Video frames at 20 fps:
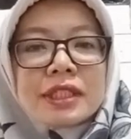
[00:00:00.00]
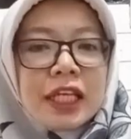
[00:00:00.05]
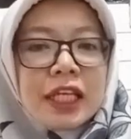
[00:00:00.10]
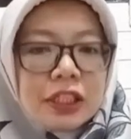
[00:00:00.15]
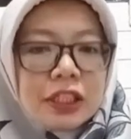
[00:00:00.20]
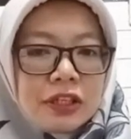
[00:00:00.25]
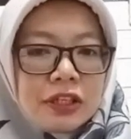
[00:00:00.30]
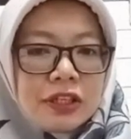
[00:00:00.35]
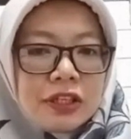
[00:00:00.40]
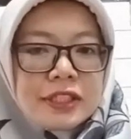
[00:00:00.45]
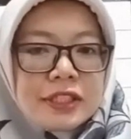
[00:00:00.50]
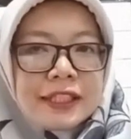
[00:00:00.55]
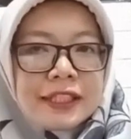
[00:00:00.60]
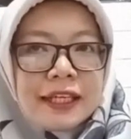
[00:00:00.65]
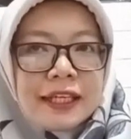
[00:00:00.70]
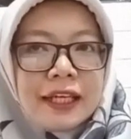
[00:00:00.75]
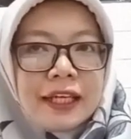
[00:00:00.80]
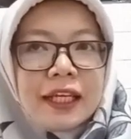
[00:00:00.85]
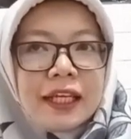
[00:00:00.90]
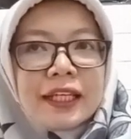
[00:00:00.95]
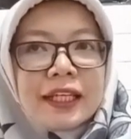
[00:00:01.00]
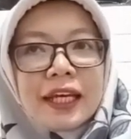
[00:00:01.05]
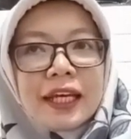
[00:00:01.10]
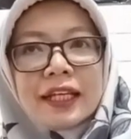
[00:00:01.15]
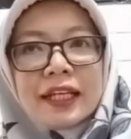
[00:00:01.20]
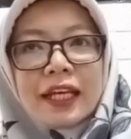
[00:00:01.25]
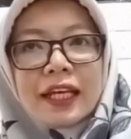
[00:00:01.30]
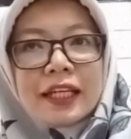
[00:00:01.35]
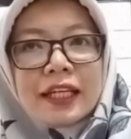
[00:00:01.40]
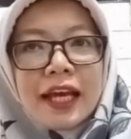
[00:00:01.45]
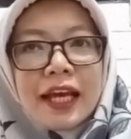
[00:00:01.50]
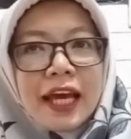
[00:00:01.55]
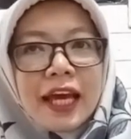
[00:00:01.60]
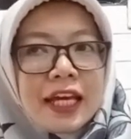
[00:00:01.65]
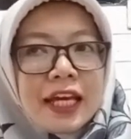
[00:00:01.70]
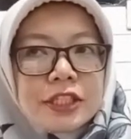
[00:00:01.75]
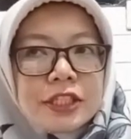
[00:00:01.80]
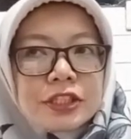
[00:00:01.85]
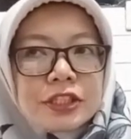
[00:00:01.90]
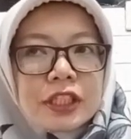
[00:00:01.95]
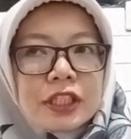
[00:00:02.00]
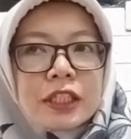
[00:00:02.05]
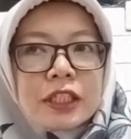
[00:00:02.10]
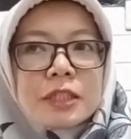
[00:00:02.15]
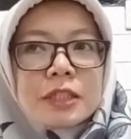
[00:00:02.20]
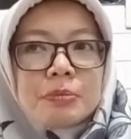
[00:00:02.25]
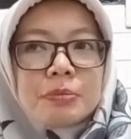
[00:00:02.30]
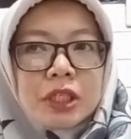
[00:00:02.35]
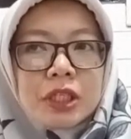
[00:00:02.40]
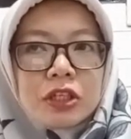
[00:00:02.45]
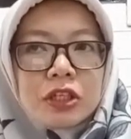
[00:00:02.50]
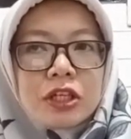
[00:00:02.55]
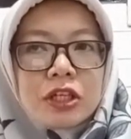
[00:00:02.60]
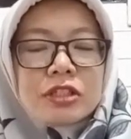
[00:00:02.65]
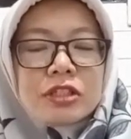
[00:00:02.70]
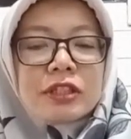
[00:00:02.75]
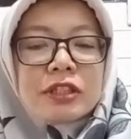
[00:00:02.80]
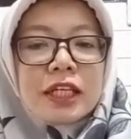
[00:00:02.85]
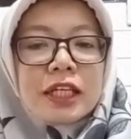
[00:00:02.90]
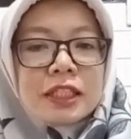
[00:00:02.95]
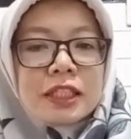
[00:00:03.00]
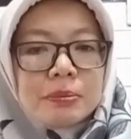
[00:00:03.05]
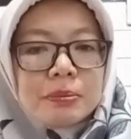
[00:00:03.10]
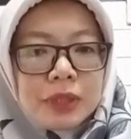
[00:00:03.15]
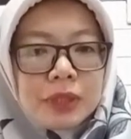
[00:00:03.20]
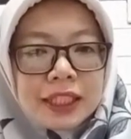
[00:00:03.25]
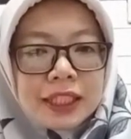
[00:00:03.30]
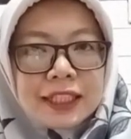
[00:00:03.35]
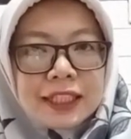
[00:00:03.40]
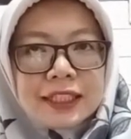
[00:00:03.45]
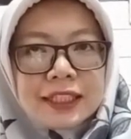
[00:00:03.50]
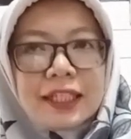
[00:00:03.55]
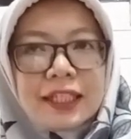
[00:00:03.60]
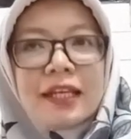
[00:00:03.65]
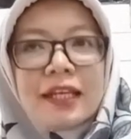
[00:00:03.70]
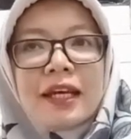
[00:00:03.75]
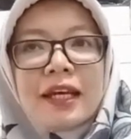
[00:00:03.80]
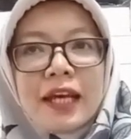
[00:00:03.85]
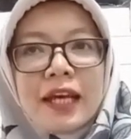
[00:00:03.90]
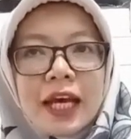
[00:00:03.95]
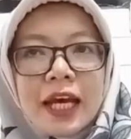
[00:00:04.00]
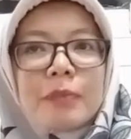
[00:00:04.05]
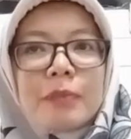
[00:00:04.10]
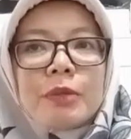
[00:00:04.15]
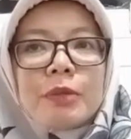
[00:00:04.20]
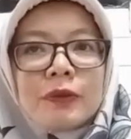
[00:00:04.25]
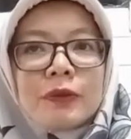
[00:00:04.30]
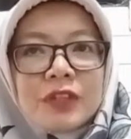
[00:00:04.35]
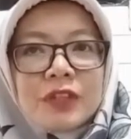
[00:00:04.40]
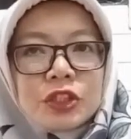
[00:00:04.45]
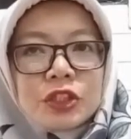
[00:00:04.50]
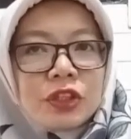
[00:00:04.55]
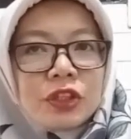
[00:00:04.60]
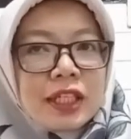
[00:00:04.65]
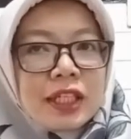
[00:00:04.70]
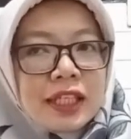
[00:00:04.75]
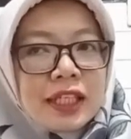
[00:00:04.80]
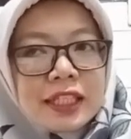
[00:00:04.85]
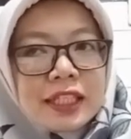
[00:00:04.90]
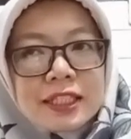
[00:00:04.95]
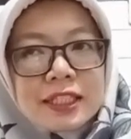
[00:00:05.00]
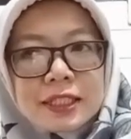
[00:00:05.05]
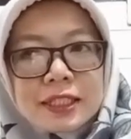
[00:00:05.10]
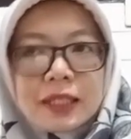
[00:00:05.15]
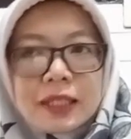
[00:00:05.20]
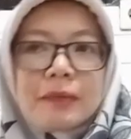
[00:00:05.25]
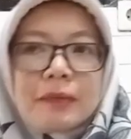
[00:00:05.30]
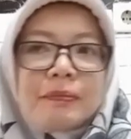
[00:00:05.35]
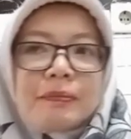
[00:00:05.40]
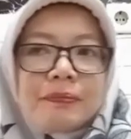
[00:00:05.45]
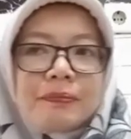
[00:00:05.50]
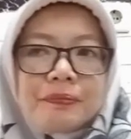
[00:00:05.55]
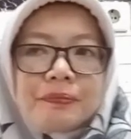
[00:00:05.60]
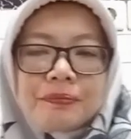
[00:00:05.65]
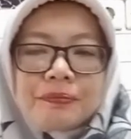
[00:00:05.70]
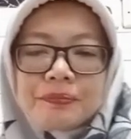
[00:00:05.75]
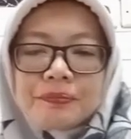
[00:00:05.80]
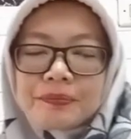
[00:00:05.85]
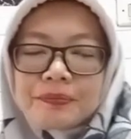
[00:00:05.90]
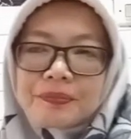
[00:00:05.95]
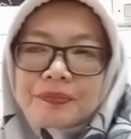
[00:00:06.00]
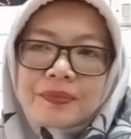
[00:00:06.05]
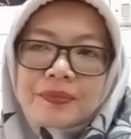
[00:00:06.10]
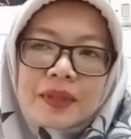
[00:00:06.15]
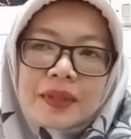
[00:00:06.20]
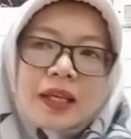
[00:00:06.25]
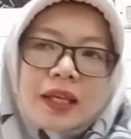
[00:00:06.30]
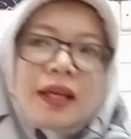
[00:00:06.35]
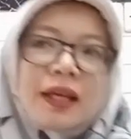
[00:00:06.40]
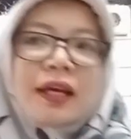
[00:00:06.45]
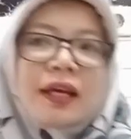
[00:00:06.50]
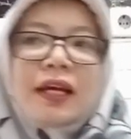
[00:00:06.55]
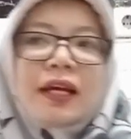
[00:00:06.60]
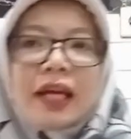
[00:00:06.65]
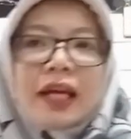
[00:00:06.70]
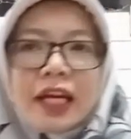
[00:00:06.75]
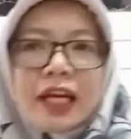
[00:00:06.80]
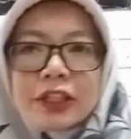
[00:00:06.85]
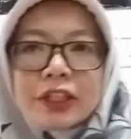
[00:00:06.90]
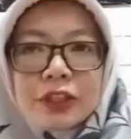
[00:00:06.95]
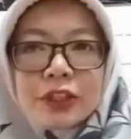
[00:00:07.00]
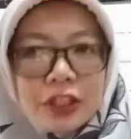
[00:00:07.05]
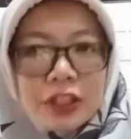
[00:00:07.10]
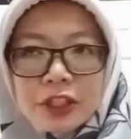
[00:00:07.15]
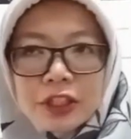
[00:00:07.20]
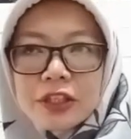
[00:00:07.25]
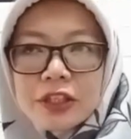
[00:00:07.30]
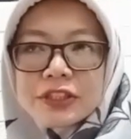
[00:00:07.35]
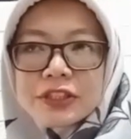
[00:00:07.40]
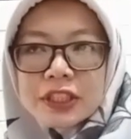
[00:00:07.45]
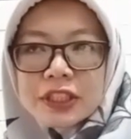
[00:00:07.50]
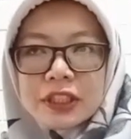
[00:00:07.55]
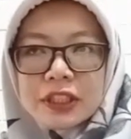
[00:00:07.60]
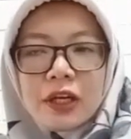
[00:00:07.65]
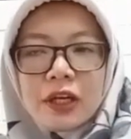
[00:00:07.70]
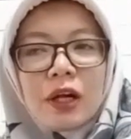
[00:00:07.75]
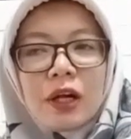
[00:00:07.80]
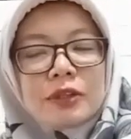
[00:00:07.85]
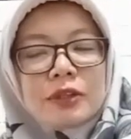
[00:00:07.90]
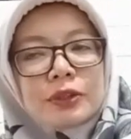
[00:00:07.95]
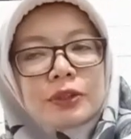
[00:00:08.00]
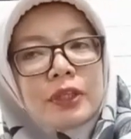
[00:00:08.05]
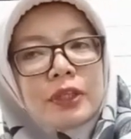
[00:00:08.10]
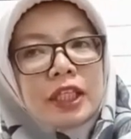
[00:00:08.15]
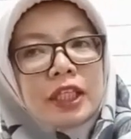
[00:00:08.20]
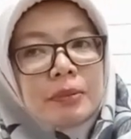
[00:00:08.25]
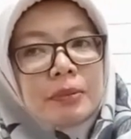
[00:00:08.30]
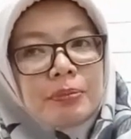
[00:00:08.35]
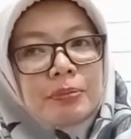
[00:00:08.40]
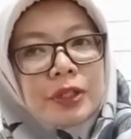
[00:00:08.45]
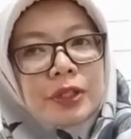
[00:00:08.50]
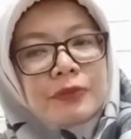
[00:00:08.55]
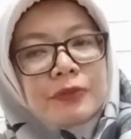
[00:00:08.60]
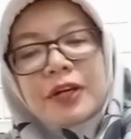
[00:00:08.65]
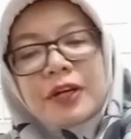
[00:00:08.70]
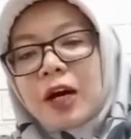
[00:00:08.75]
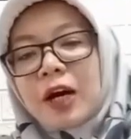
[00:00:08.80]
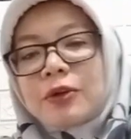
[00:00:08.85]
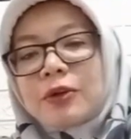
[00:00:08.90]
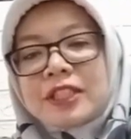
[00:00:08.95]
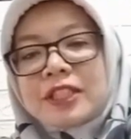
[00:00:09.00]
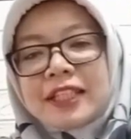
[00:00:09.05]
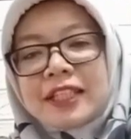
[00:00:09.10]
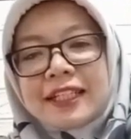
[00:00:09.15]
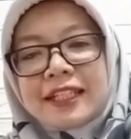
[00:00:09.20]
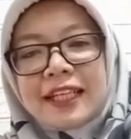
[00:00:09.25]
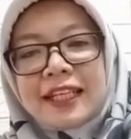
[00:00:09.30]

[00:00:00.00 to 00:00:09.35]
technology can enhance the speaker's credibility and professionalism. And technology also improve audience